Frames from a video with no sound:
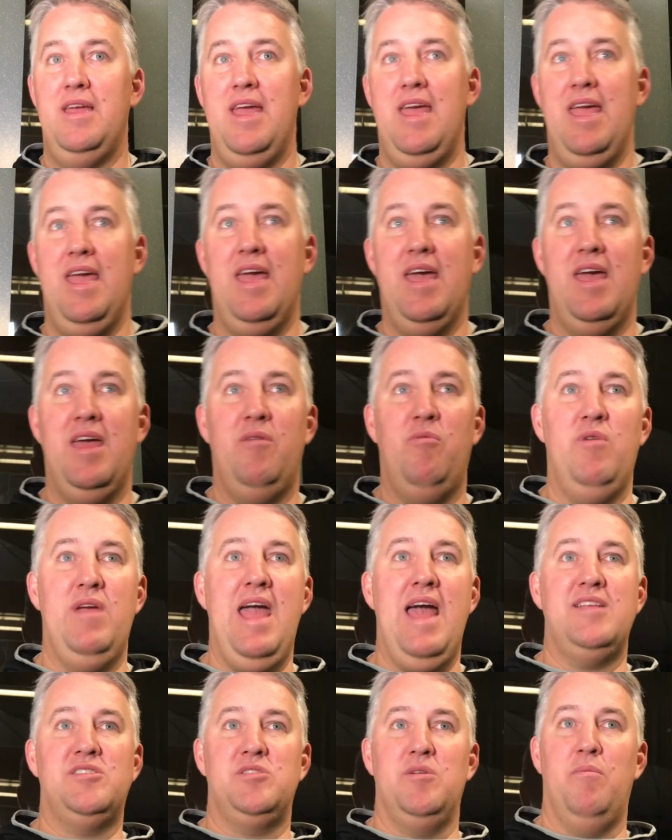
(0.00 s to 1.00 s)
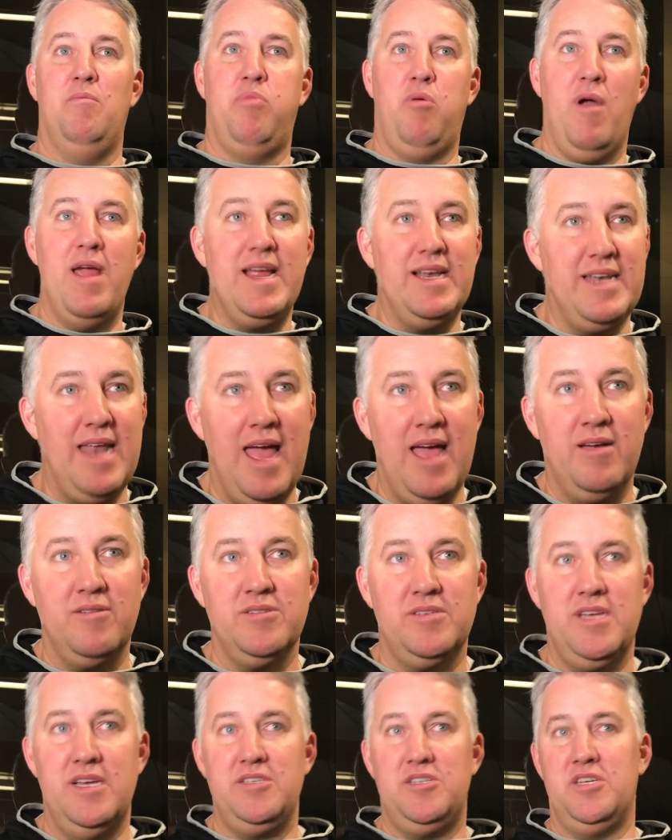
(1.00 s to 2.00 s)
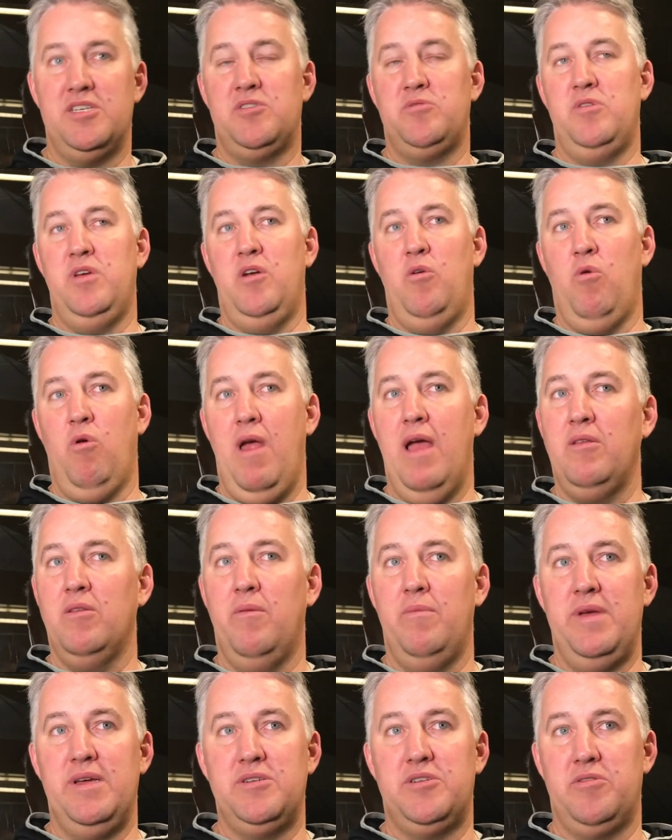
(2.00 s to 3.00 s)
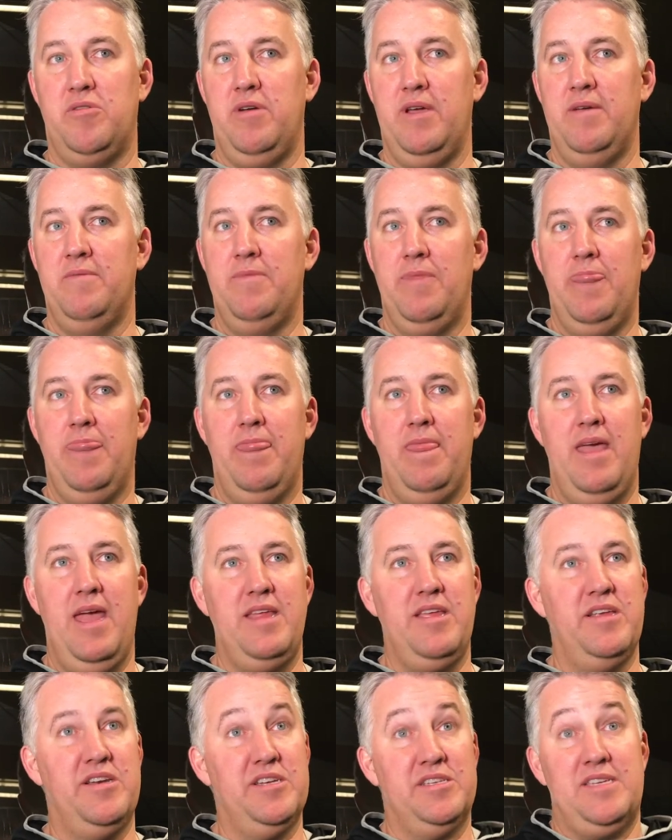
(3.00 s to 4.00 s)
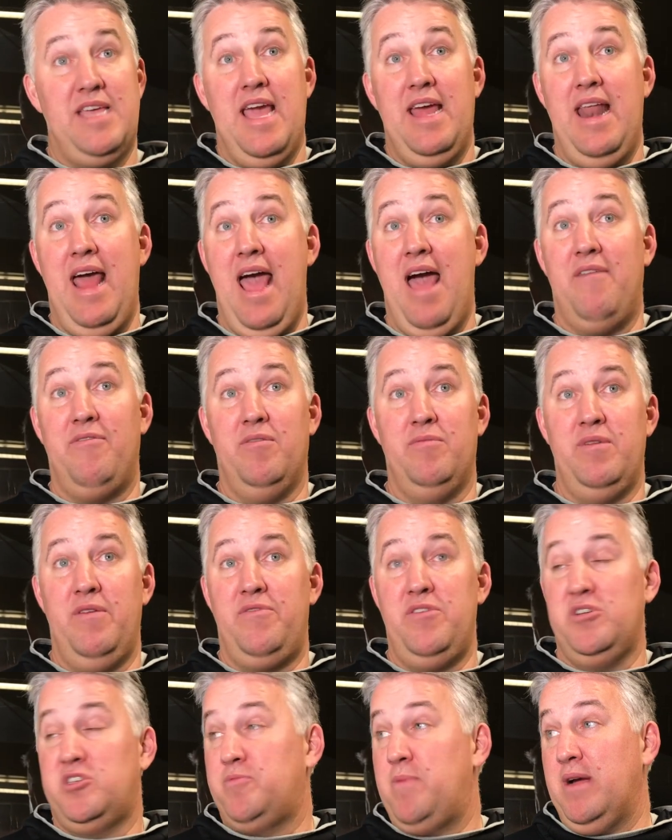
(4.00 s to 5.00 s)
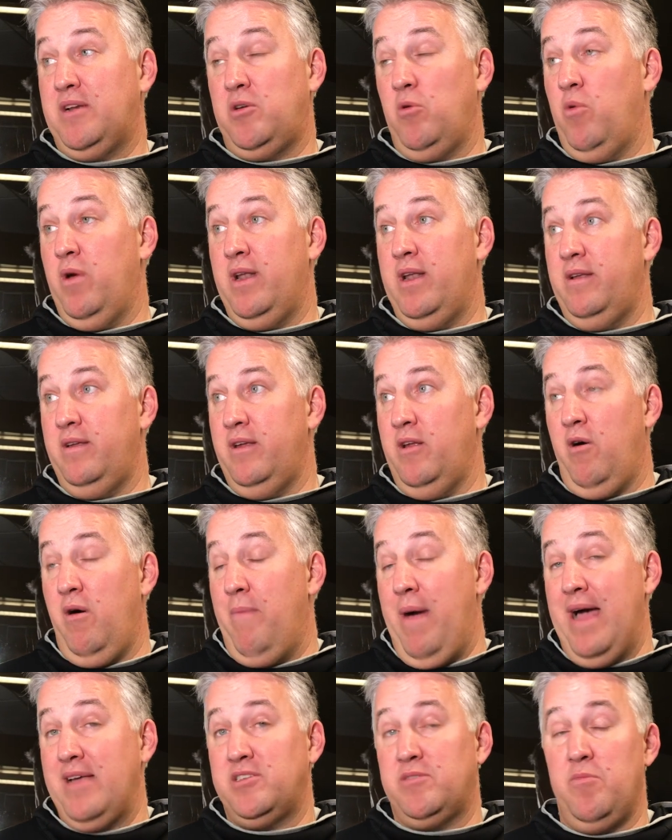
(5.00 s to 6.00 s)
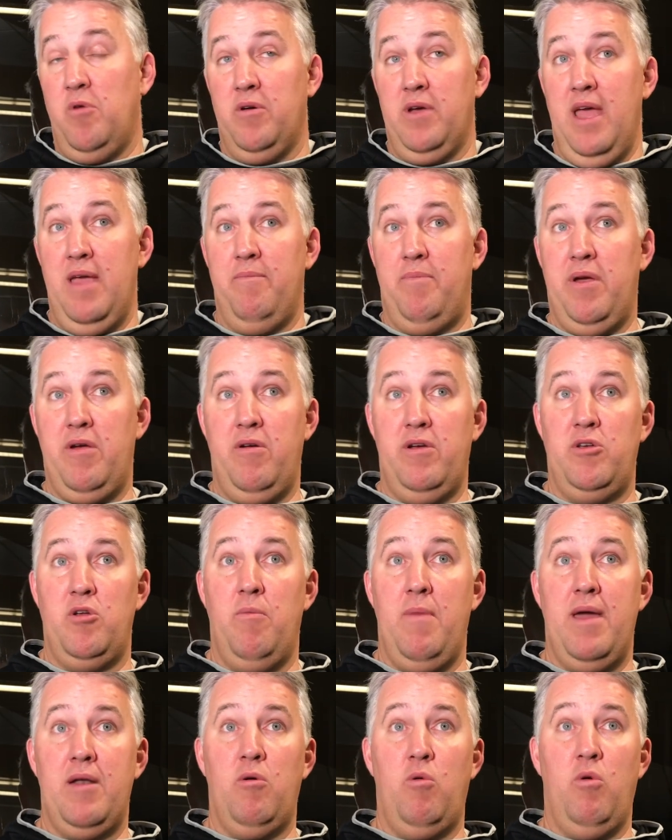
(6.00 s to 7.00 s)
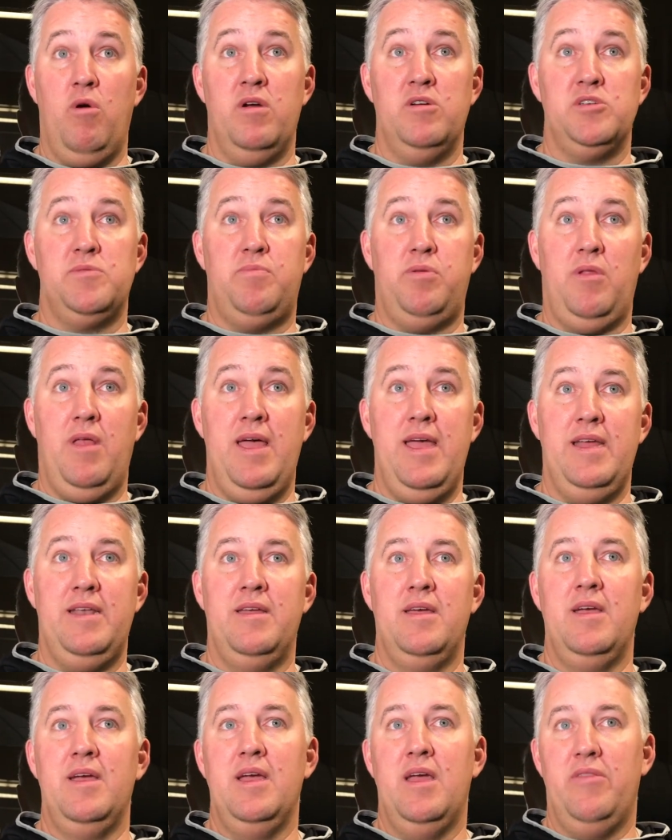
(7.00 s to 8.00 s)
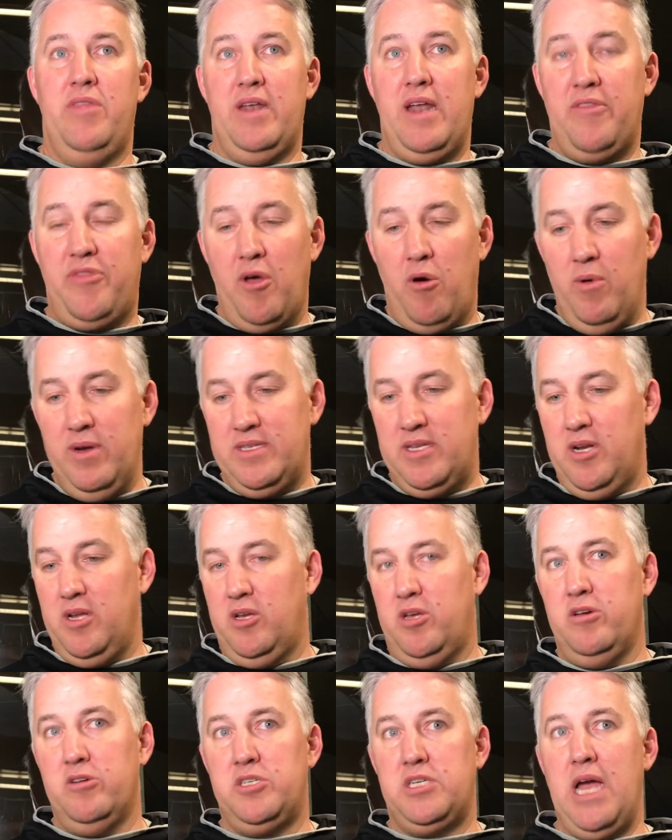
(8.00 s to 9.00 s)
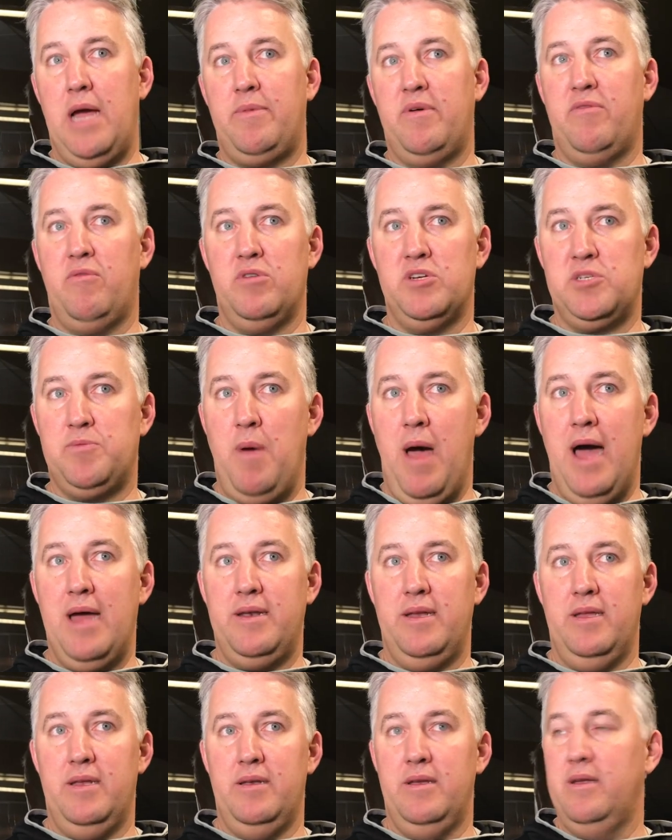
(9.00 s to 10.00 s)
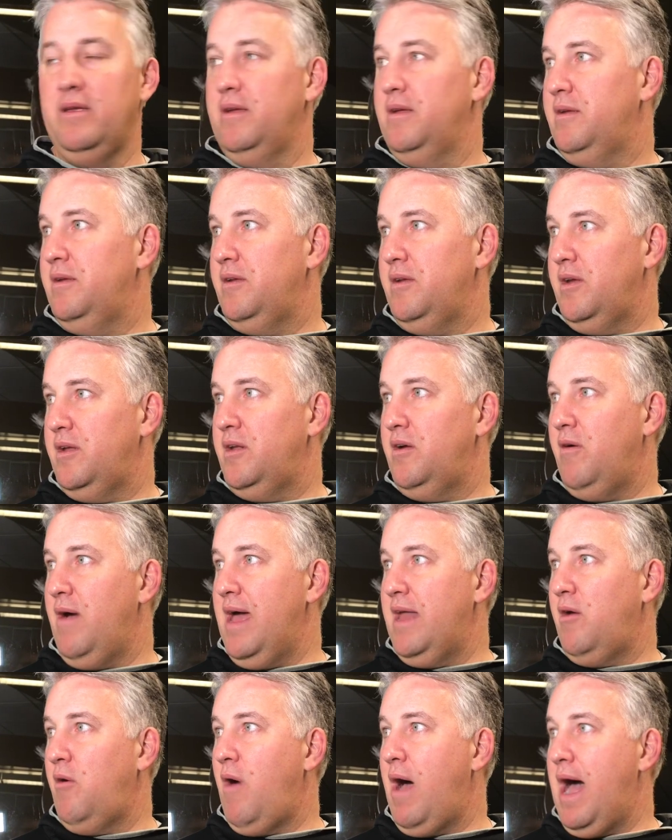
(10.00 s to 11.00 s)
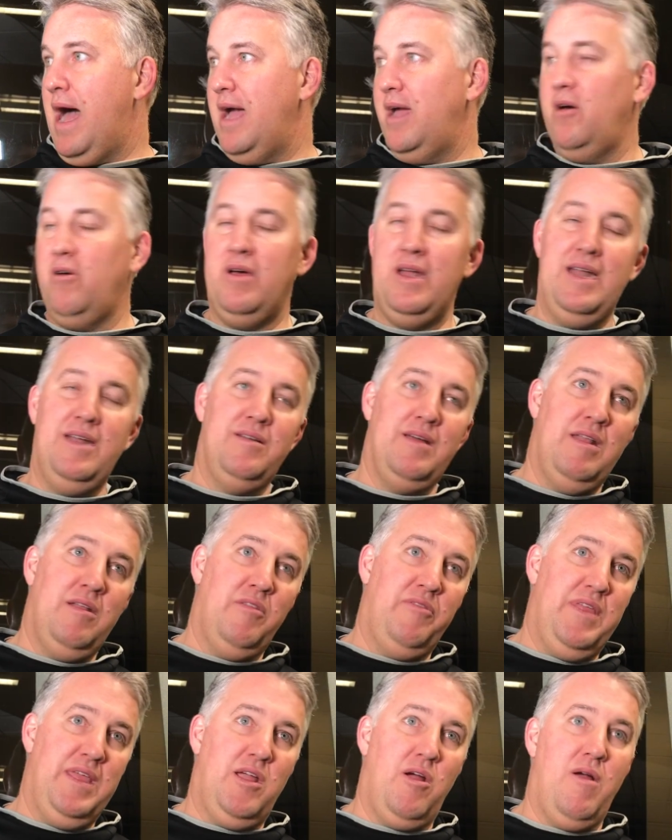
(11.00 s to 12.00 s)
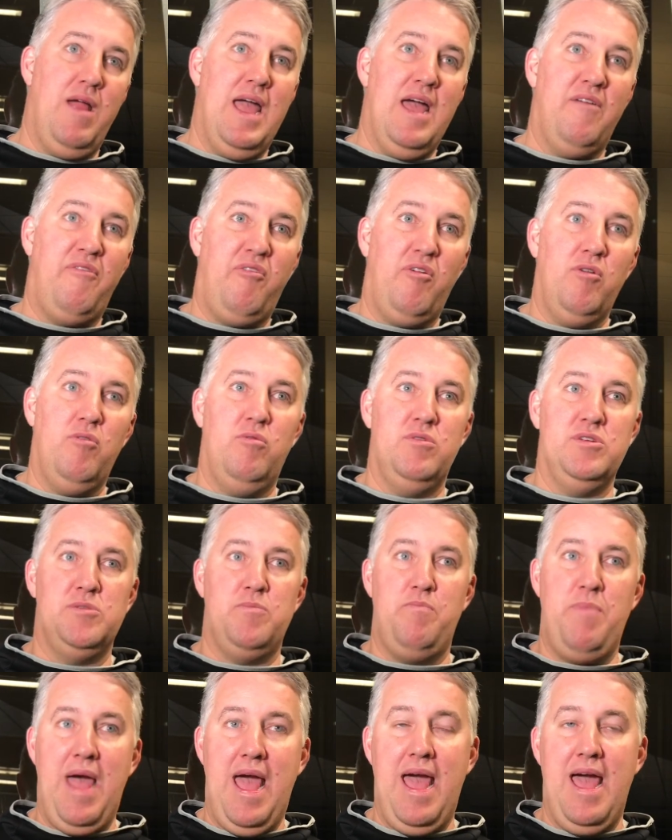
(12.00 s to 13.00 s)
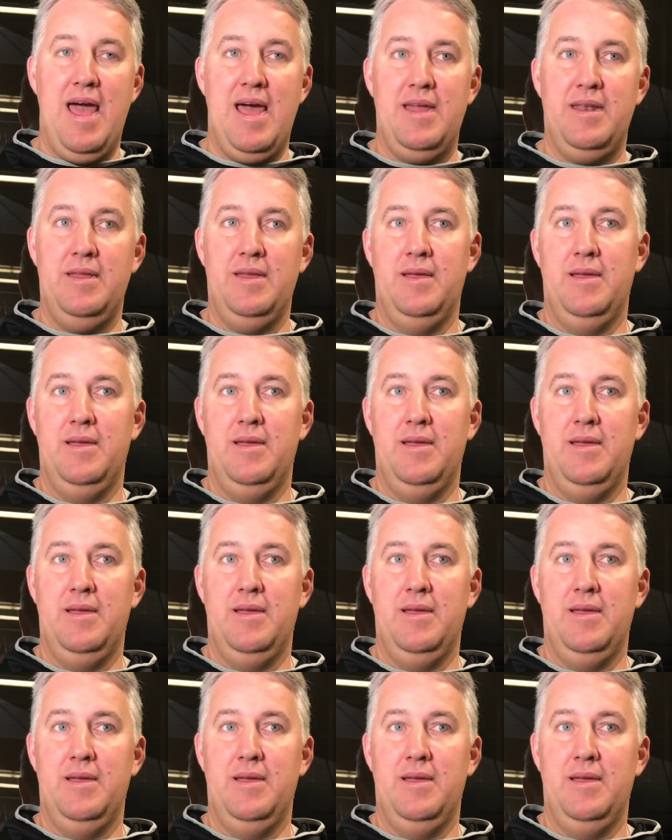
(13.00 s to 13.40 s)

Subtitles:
And we had some breakdowns that just, you know, were elementary. And you just can't have them if you expect to win, you know, a basketball game, period, no matter where it's played. Then I thought we did a good job of responding, you know, at Ohio. I don't think our effort was bad